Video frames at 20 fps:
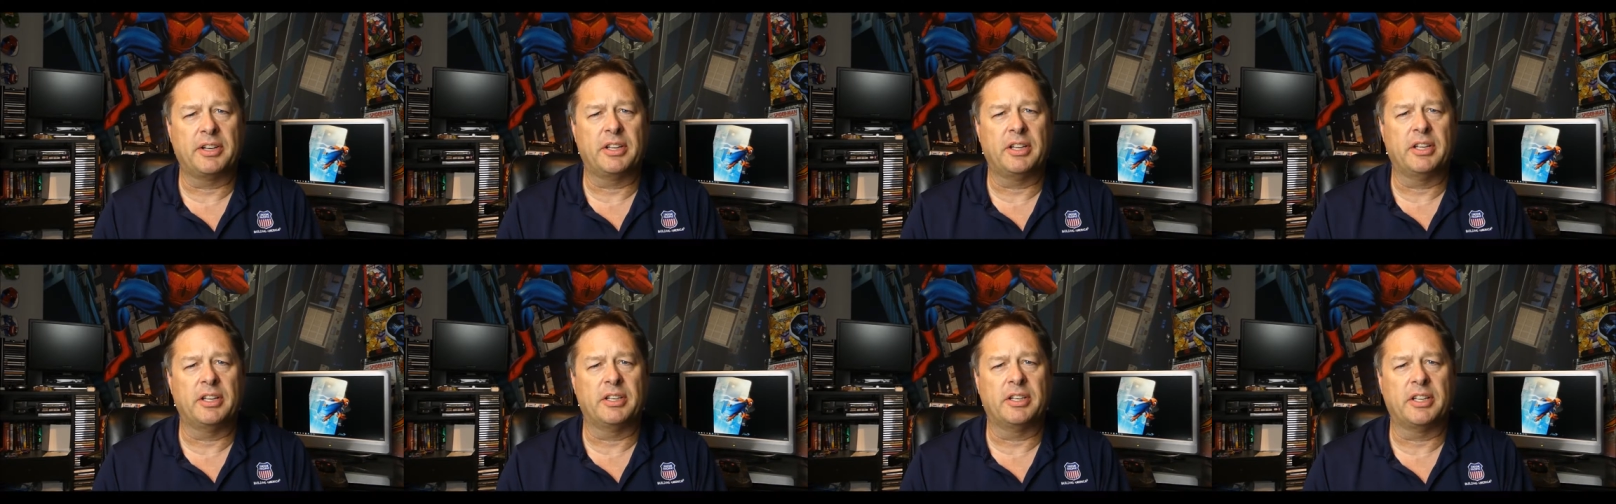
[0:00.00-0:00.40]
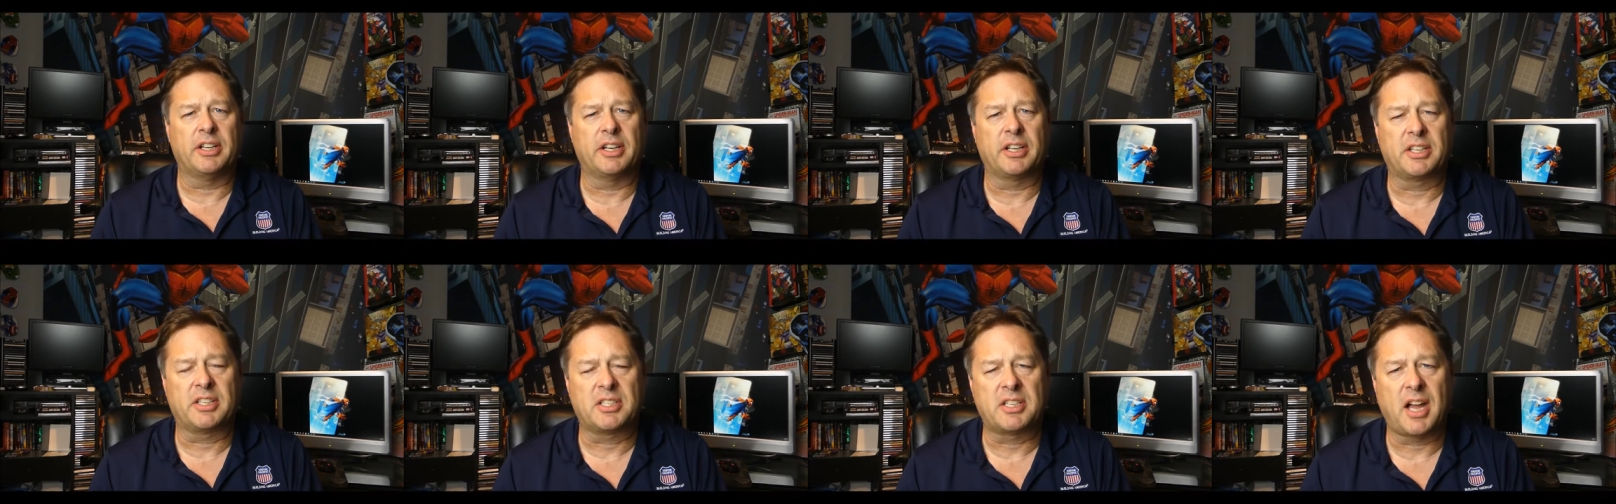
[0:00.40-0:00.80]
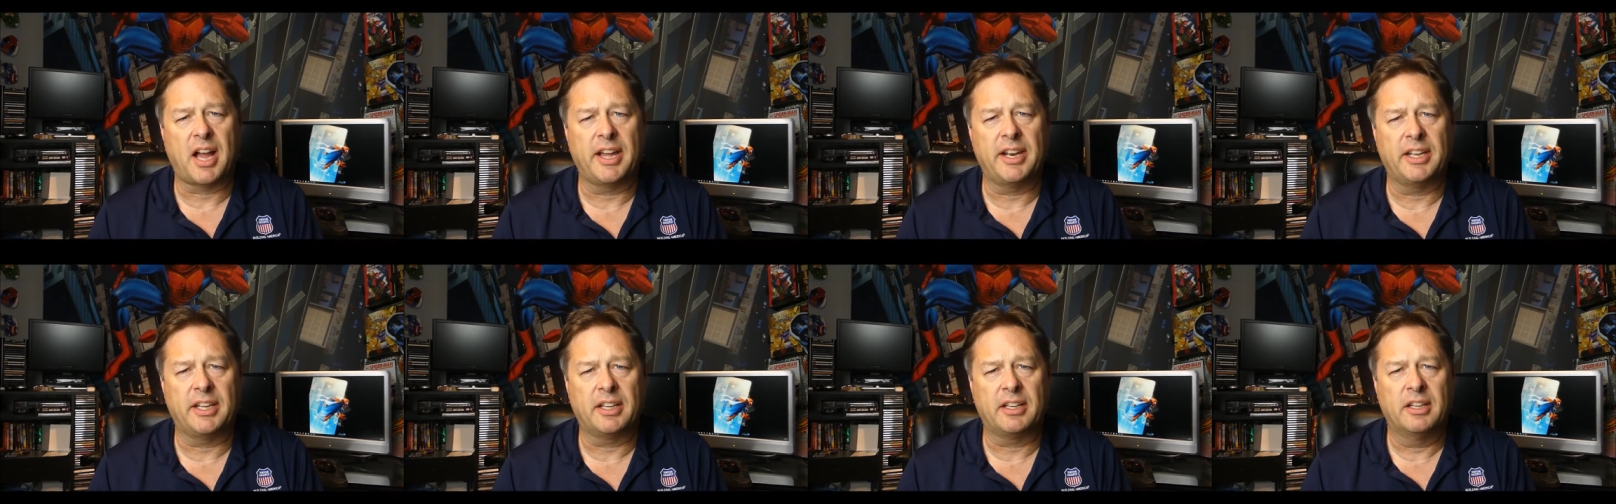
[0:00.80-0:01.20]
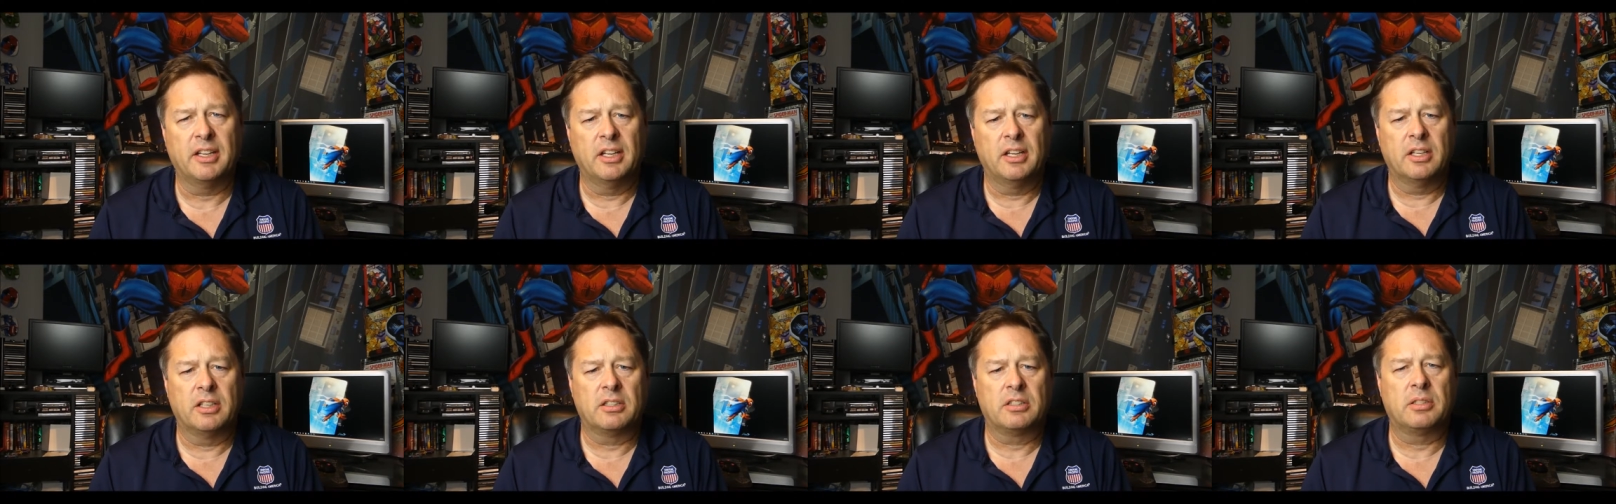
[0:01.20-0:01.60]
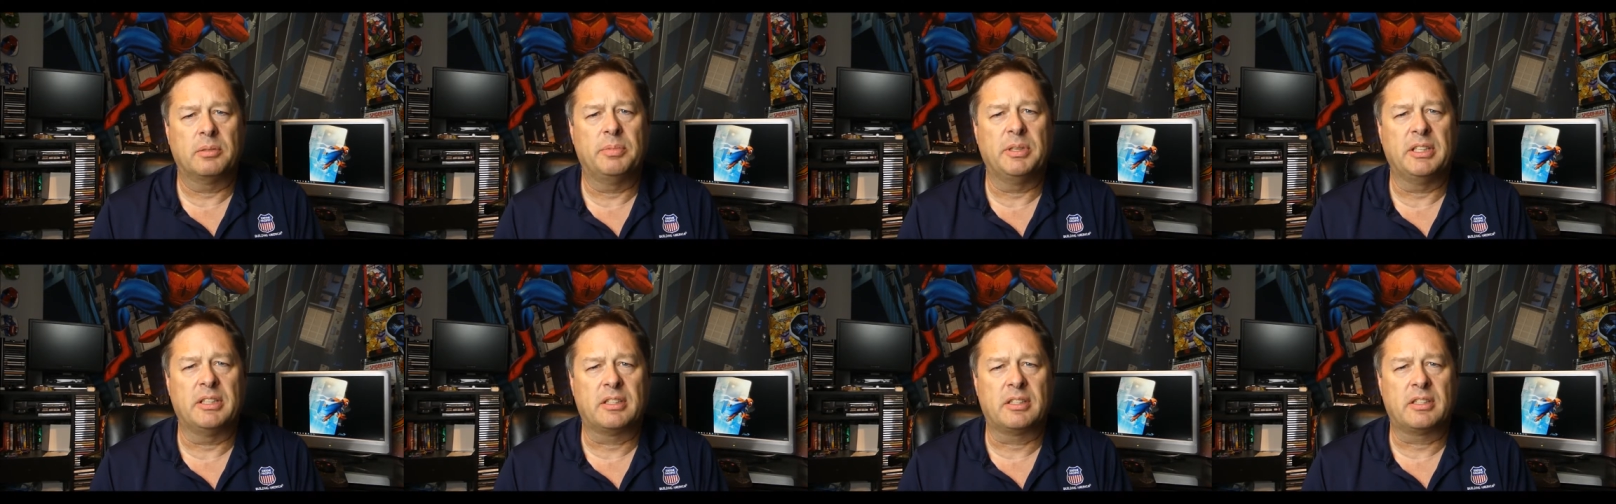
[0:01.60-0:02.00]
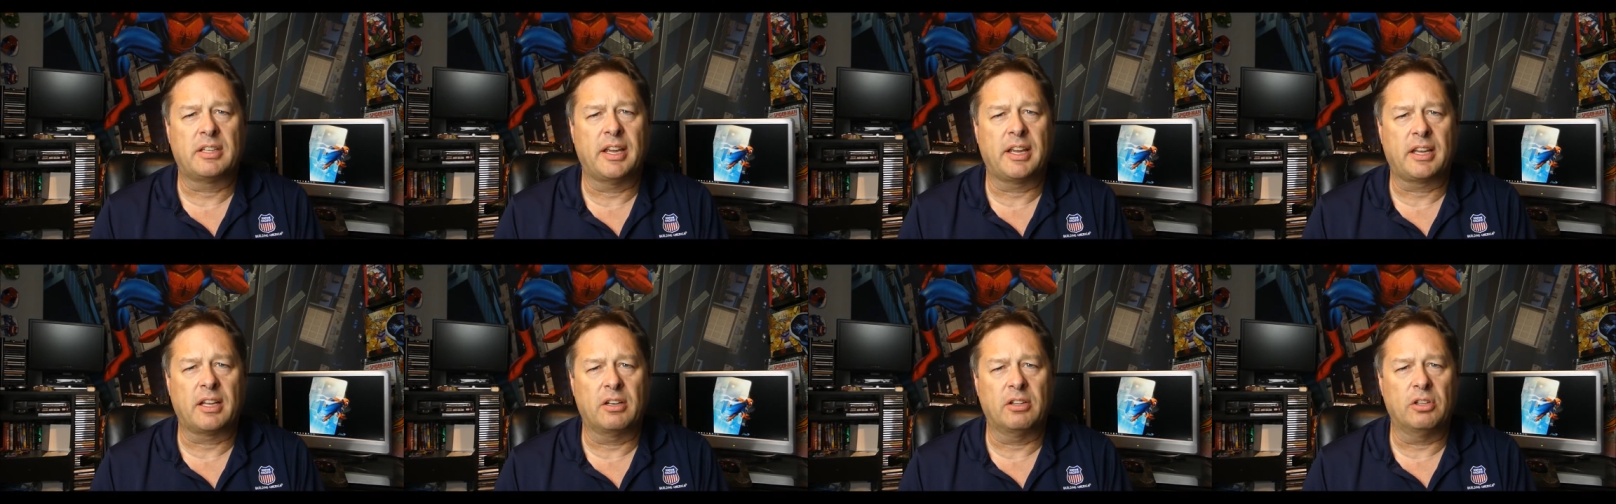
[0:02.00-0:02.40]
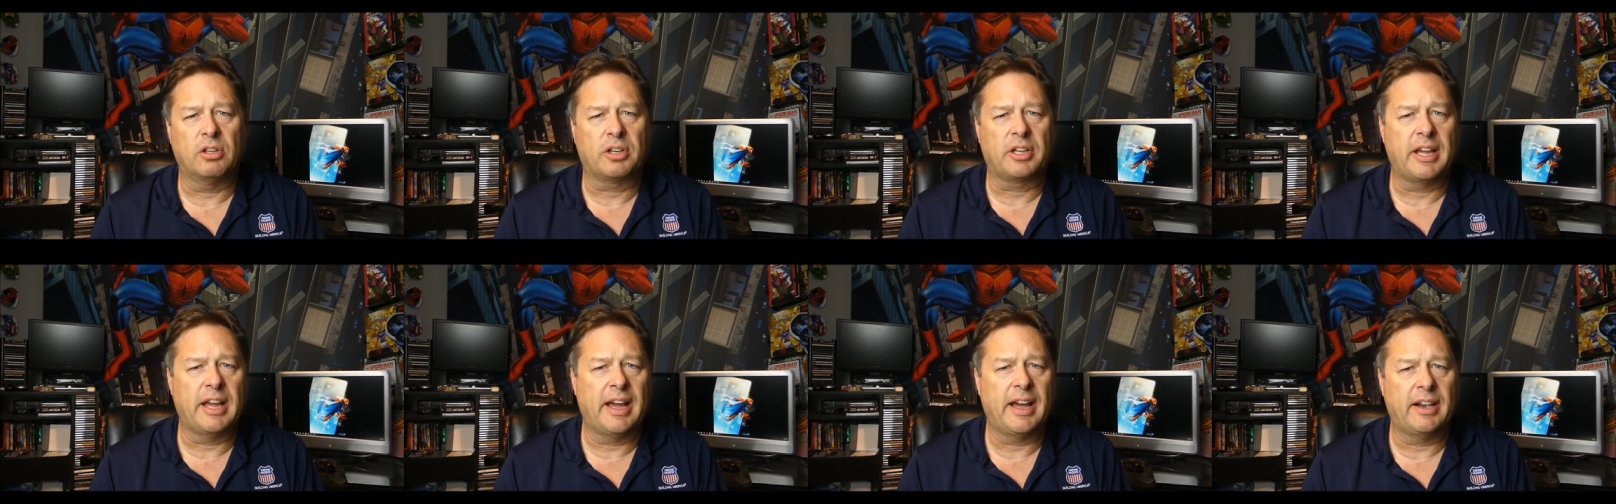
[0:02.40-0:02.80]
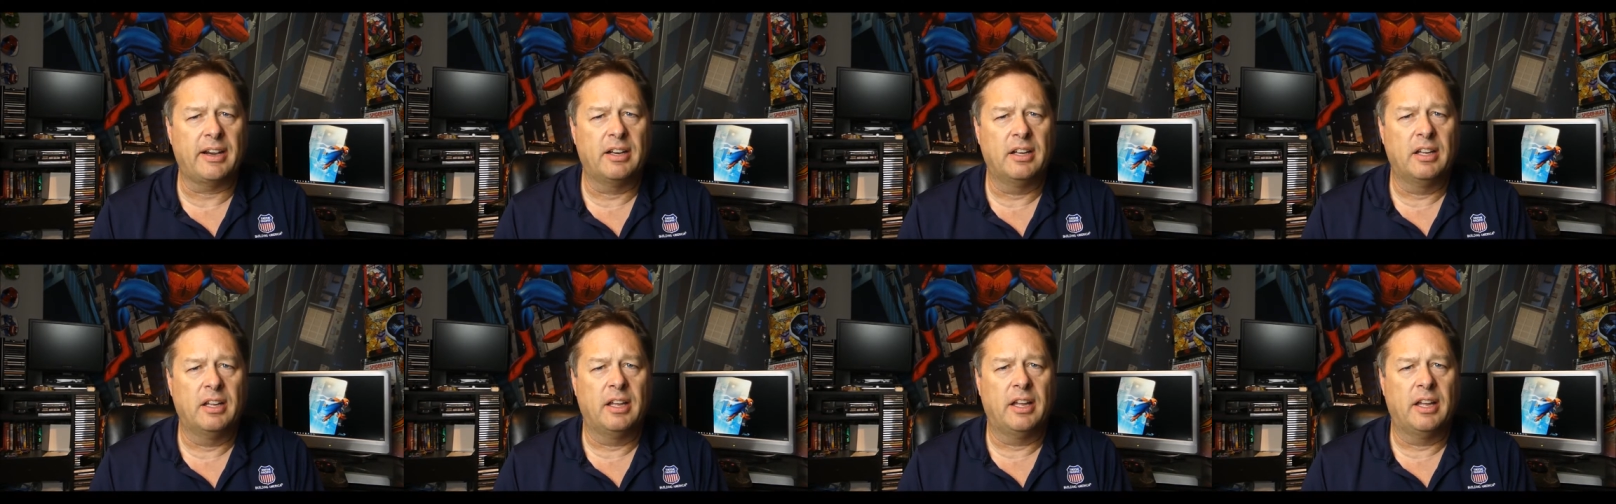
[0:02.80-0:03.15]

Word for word: and exciting to be taken a look at,